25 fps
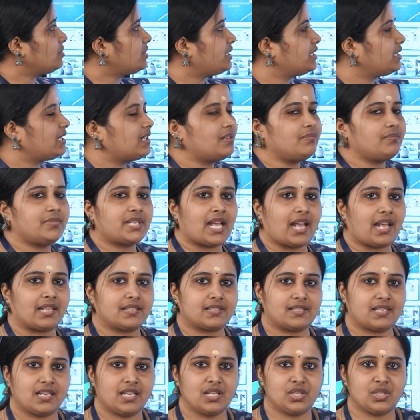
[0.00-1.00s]
termed
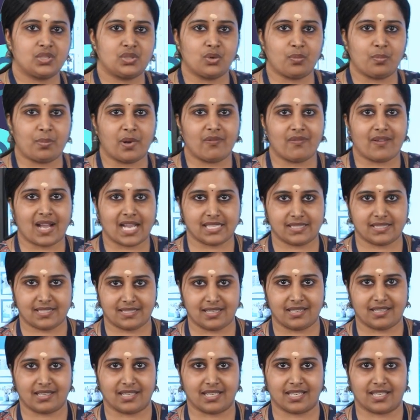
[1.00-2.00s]
as supervised
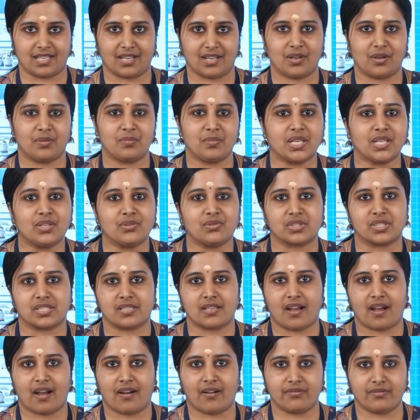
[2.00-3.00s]
learning because
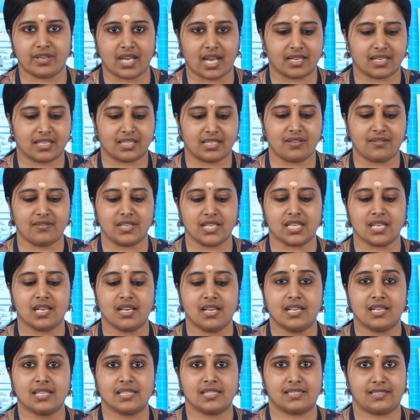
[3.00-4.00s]
we are giving
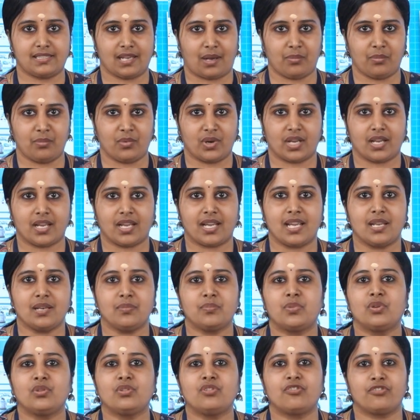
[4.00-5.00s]
some
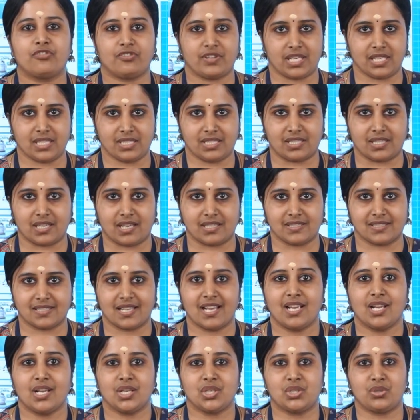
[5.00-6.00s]
input features
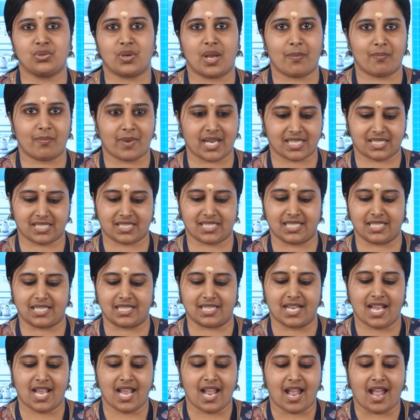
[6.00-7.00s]
to a
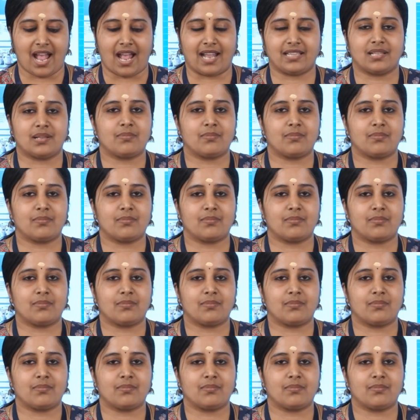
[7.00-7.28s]
machine and